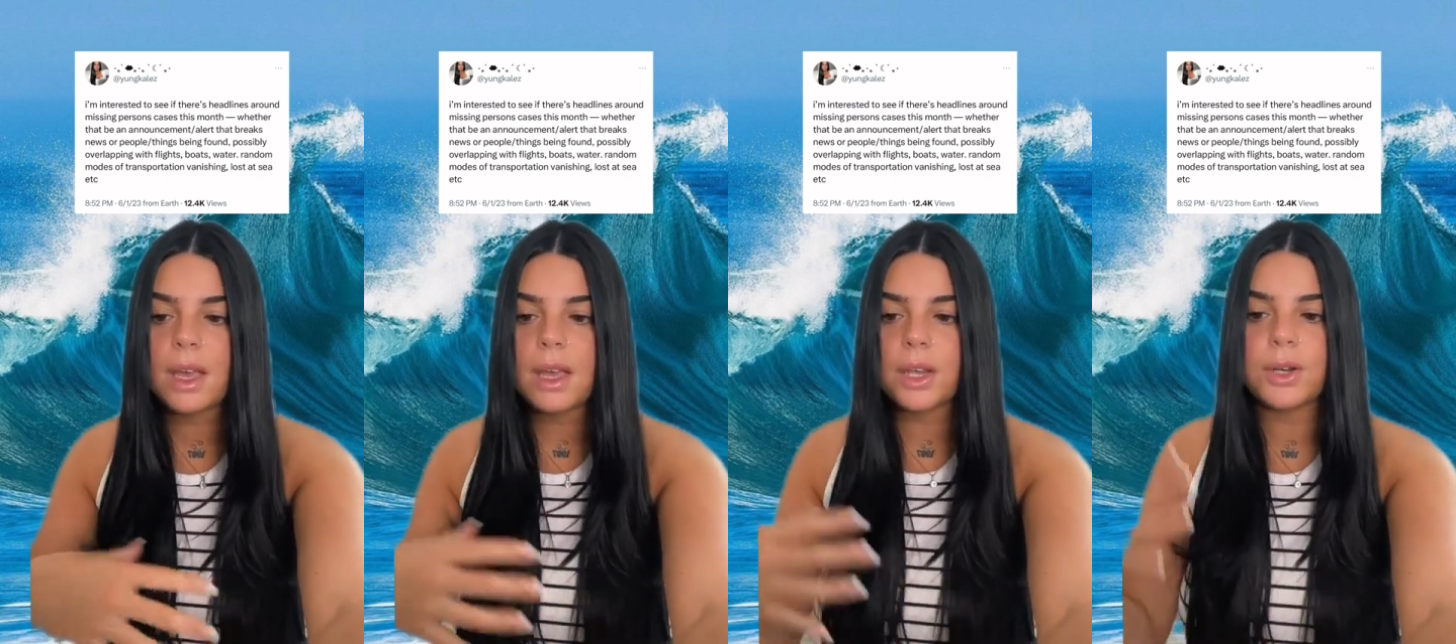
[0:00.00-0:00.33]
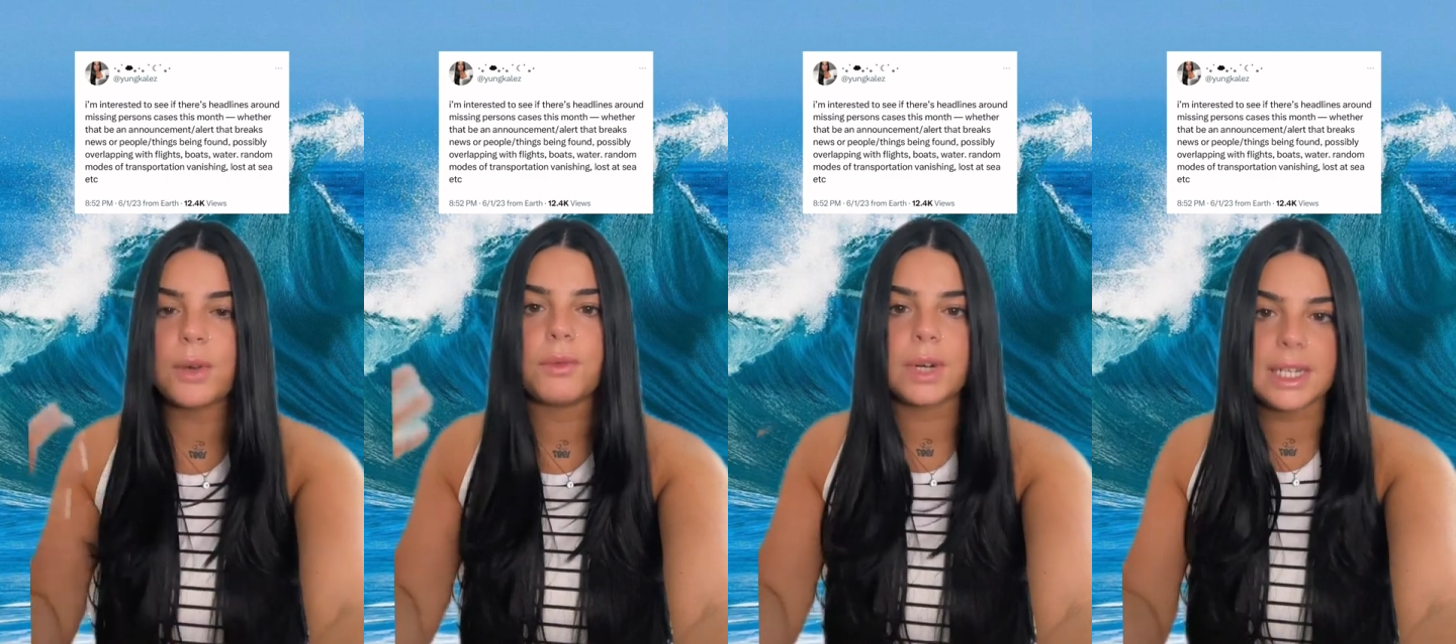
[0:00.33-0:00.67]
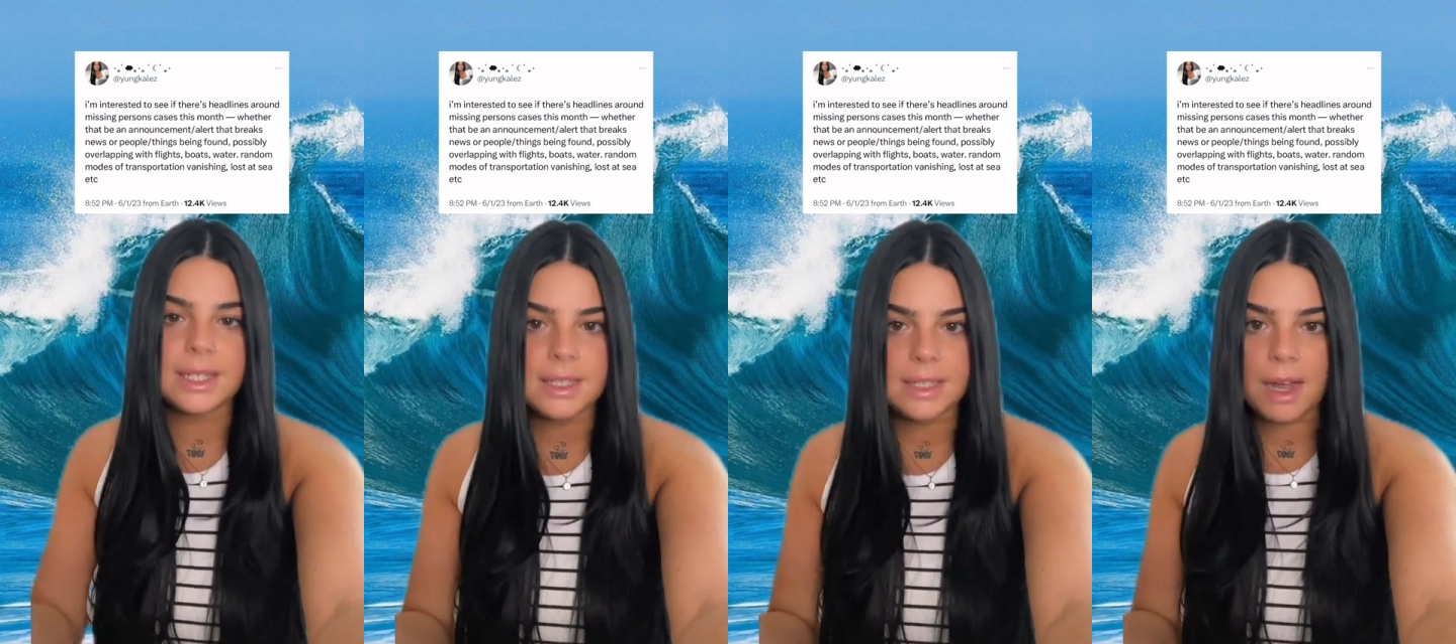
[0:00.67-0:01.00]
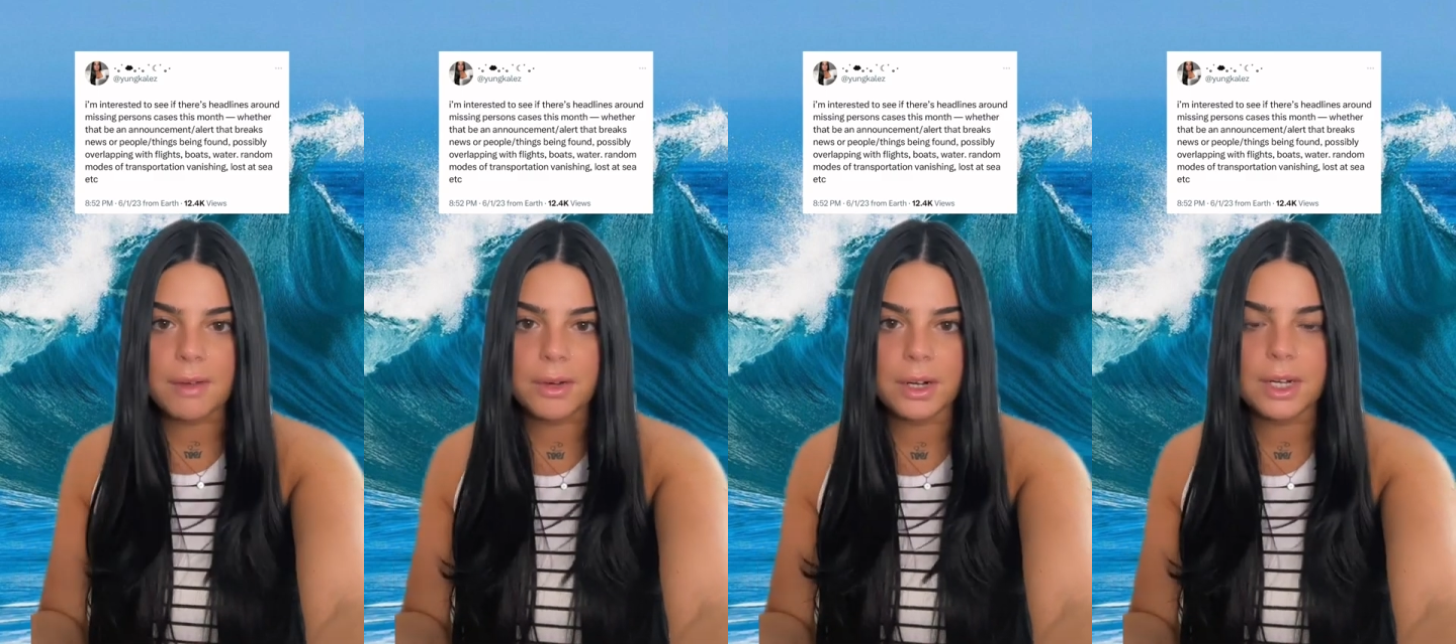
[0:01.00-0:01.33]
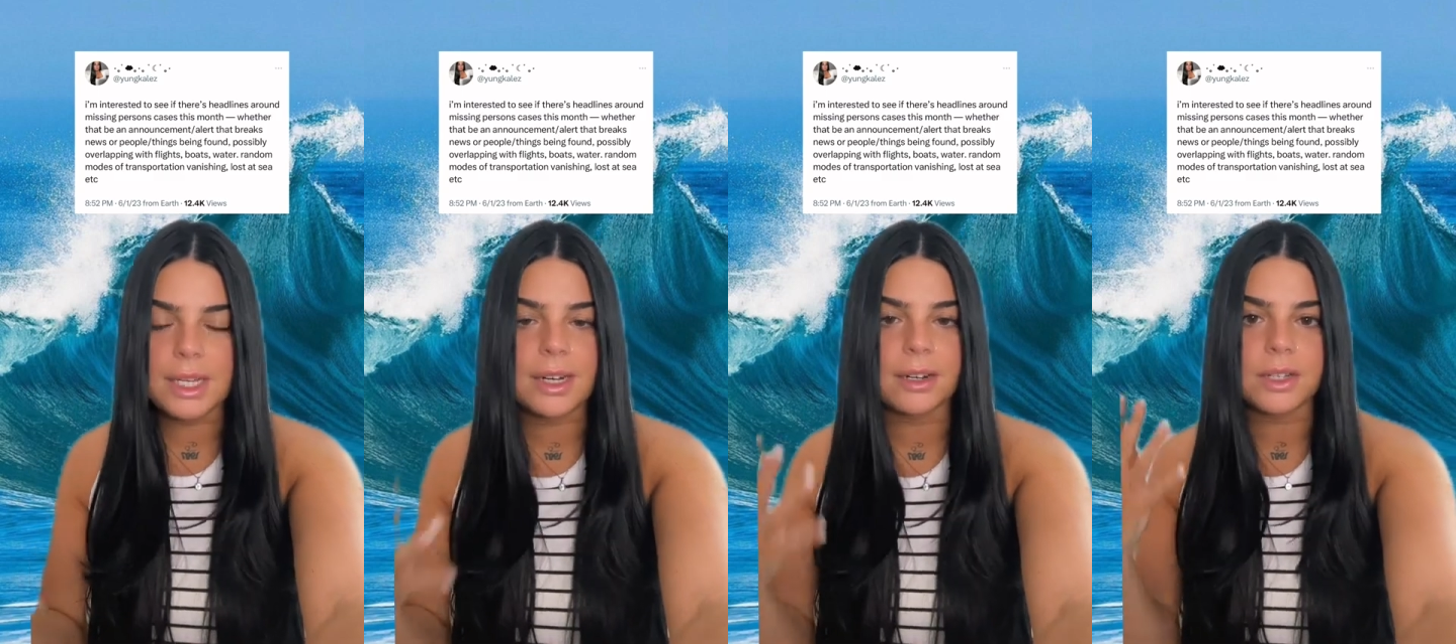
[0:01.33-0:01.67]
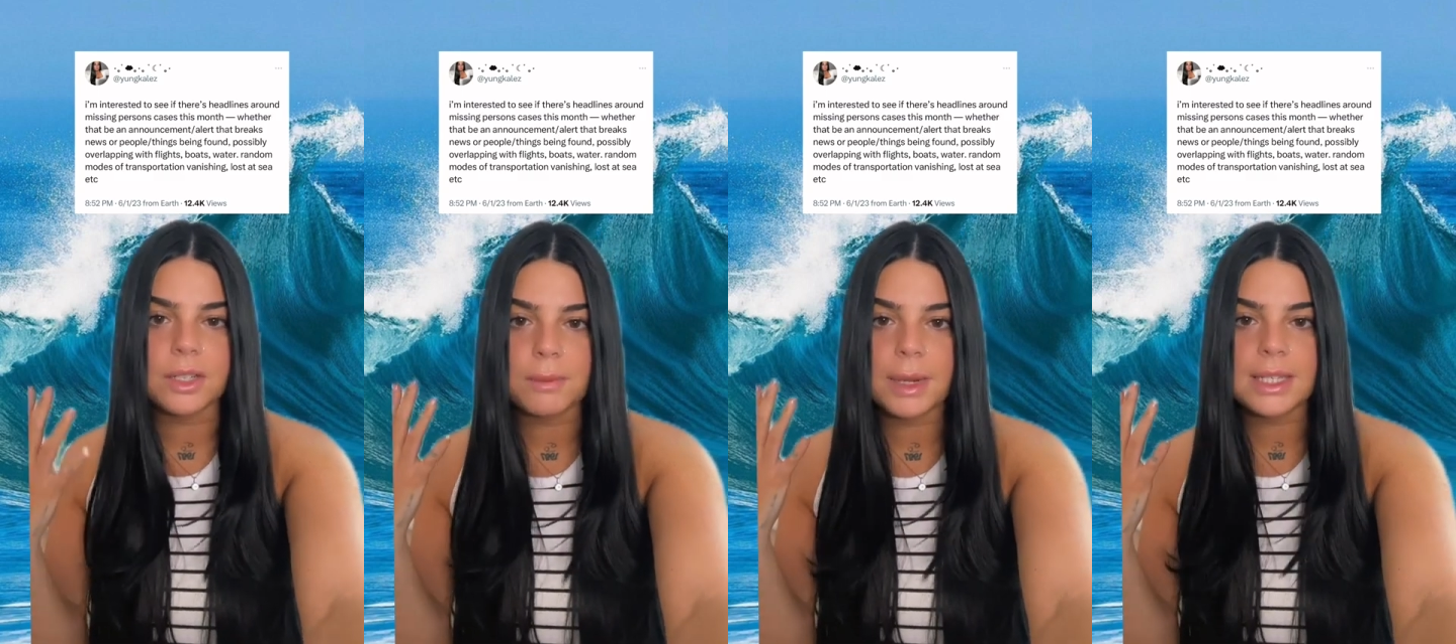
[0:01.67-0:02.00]
rediscovered years
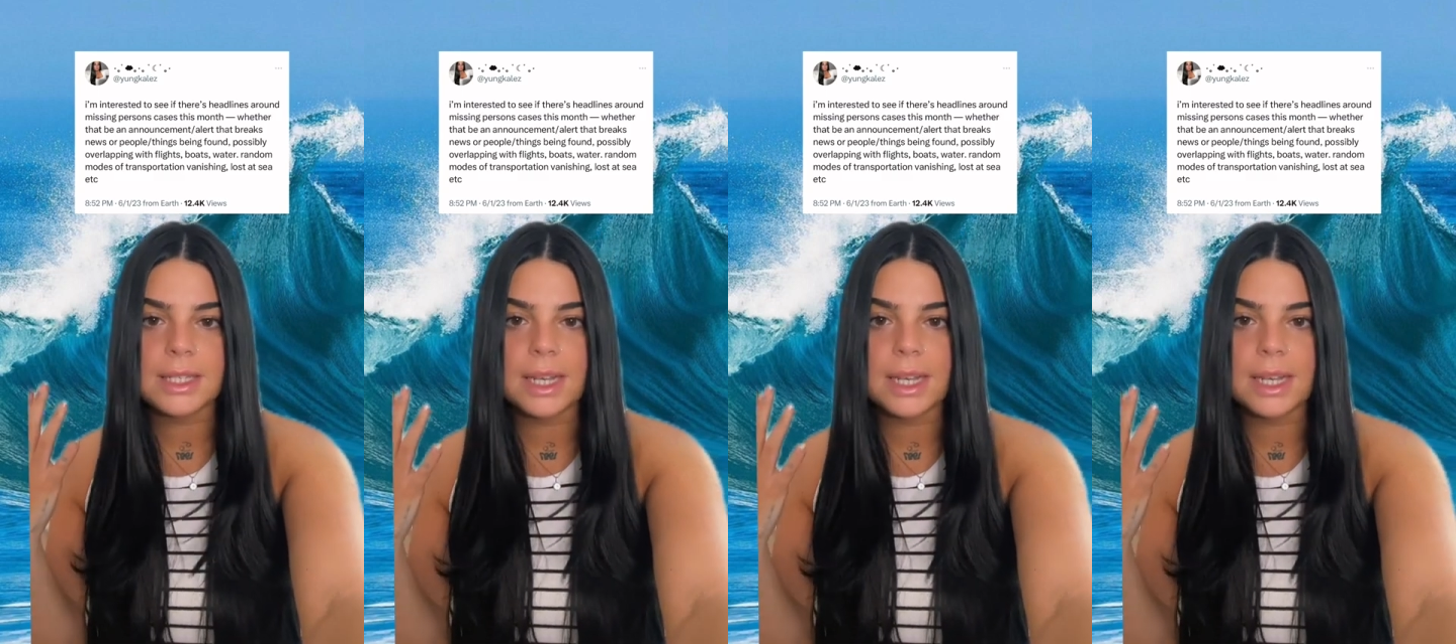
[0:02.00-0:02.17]
or months